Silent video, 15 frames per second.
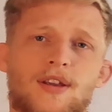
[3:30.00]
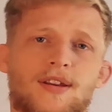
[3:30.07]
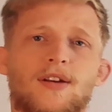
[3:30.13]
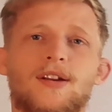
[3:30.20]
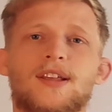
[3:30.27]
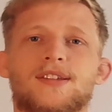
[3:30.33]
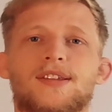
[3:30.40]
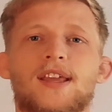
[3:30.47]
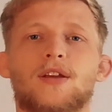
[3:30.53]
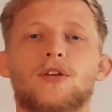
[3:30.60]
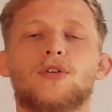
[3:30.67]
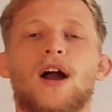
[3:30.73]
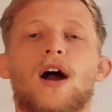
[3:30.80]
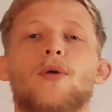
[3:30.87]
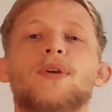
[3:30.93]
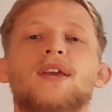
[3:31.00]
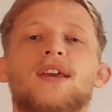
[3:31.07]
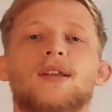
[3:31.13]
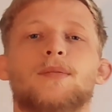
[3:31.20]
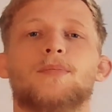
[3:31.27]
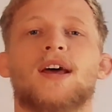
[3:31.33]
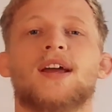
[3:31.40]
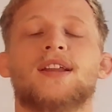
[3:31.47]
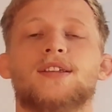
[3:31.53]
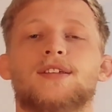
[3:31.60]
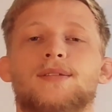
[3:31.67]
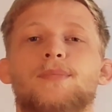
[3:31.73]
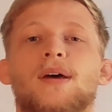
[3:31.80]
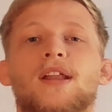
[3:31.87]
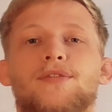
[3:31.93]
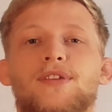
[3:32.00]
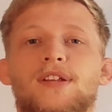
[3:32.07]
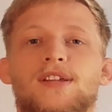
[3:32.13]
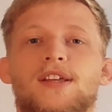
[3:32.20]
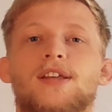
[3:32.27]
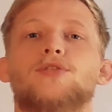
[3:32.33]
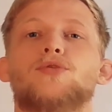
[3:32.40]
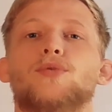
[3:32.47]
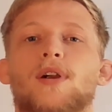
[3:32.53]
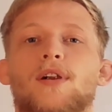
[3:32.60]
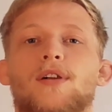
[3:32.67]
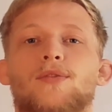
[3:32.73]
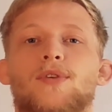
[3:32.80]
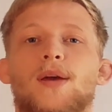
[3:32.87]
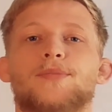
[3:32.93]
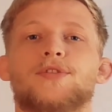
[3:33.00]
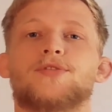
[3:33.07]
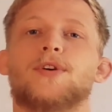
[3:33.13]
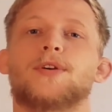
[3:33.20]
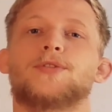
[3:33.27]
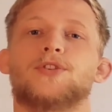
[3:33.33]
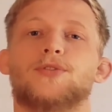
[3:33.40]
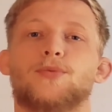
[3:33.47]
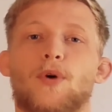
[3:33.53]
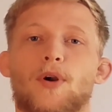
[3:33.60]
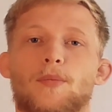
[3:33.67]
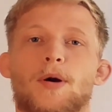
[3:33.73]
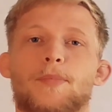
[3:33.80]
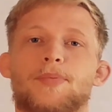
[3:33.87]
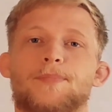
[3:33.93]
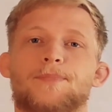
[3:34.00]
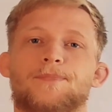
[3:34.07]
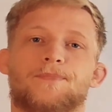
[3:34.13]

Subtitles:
now let's take a look how we can apply these benefits into our ramp structured warm-up.